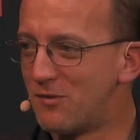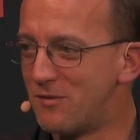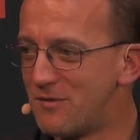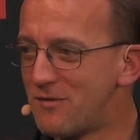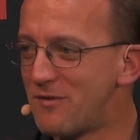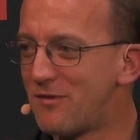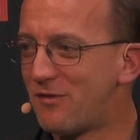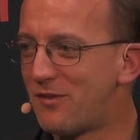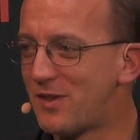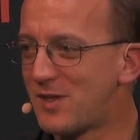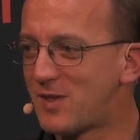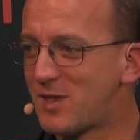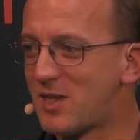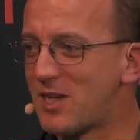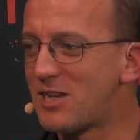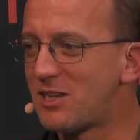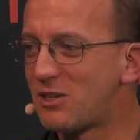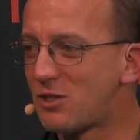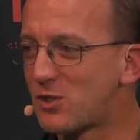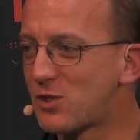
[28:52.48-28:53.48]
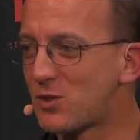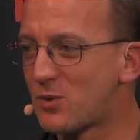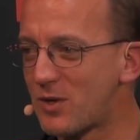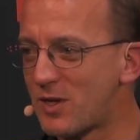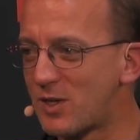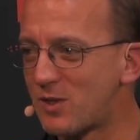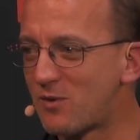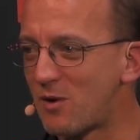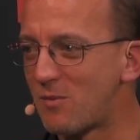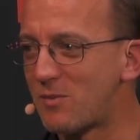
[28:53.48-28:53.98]
VC industry
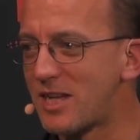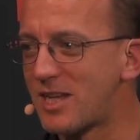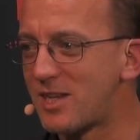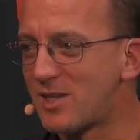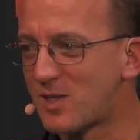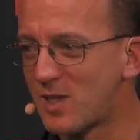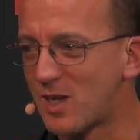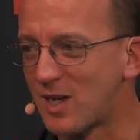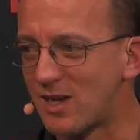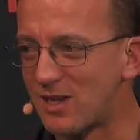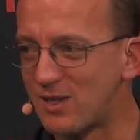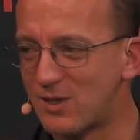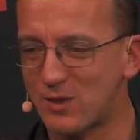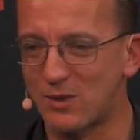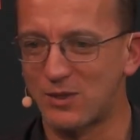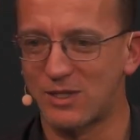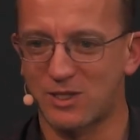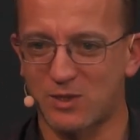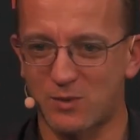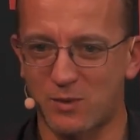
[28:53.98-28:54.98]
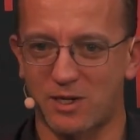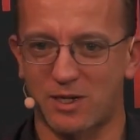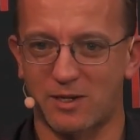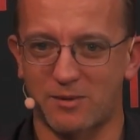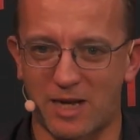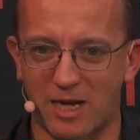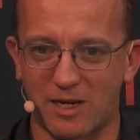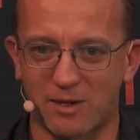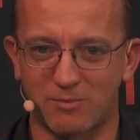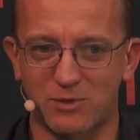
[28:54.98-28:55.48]
is from the inside, so that's why
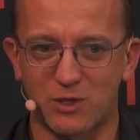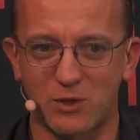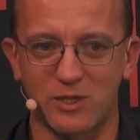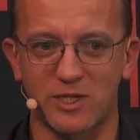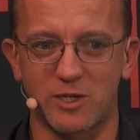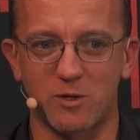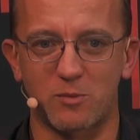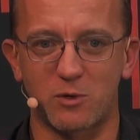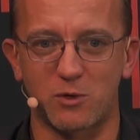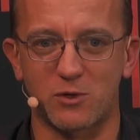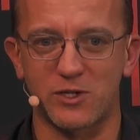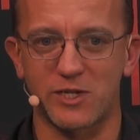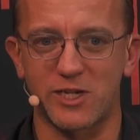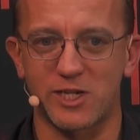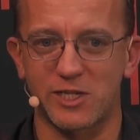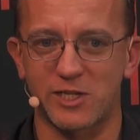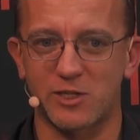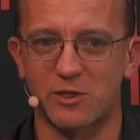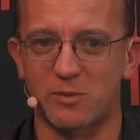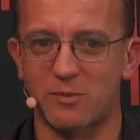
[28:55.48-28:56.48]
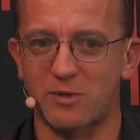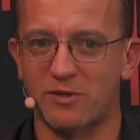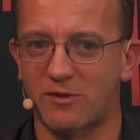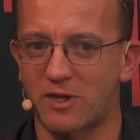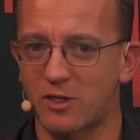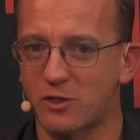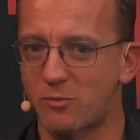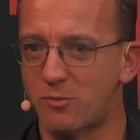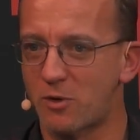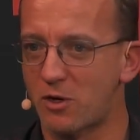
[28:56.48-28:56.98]
I took the opportunity to be
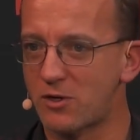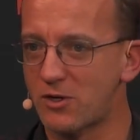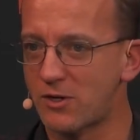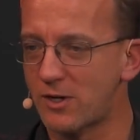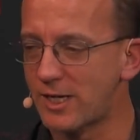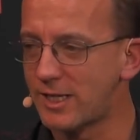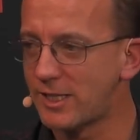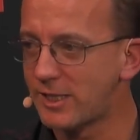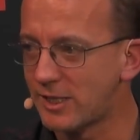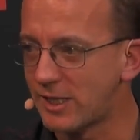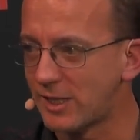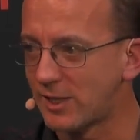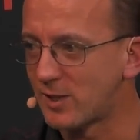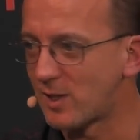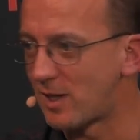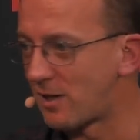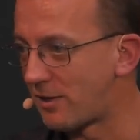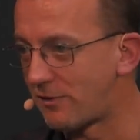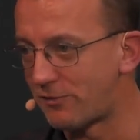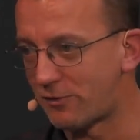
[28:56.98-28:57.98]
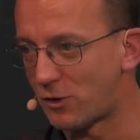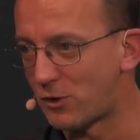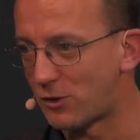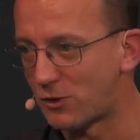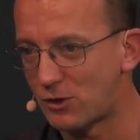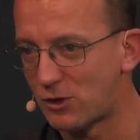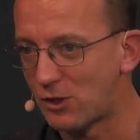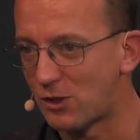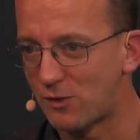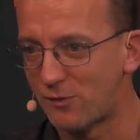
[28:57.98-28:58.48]
venture partner in Index, and I've learned a
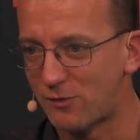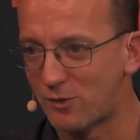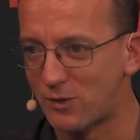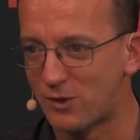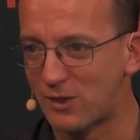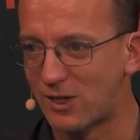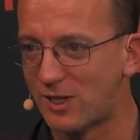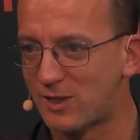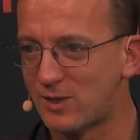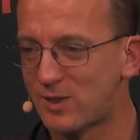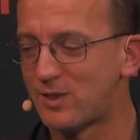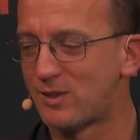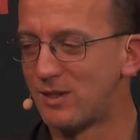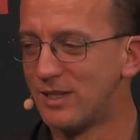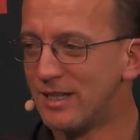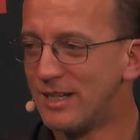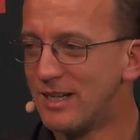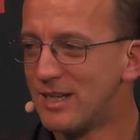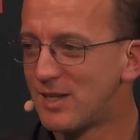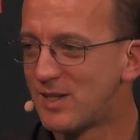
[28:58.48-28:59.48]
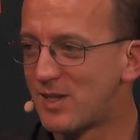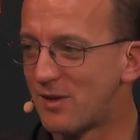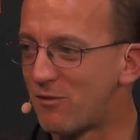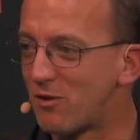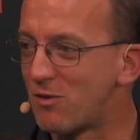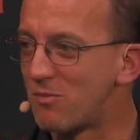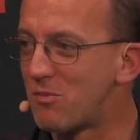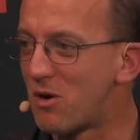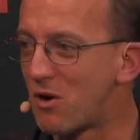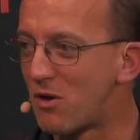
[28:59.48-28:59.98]
lot over the last
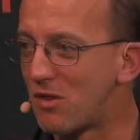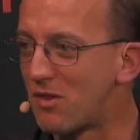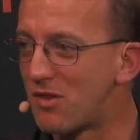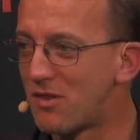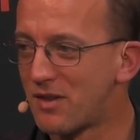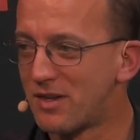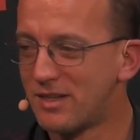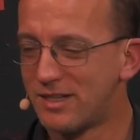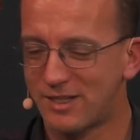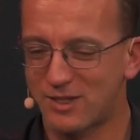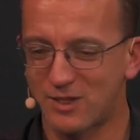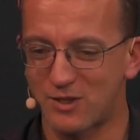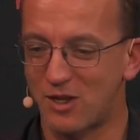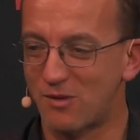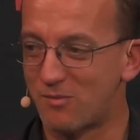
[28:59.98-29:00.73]
7 months. It's not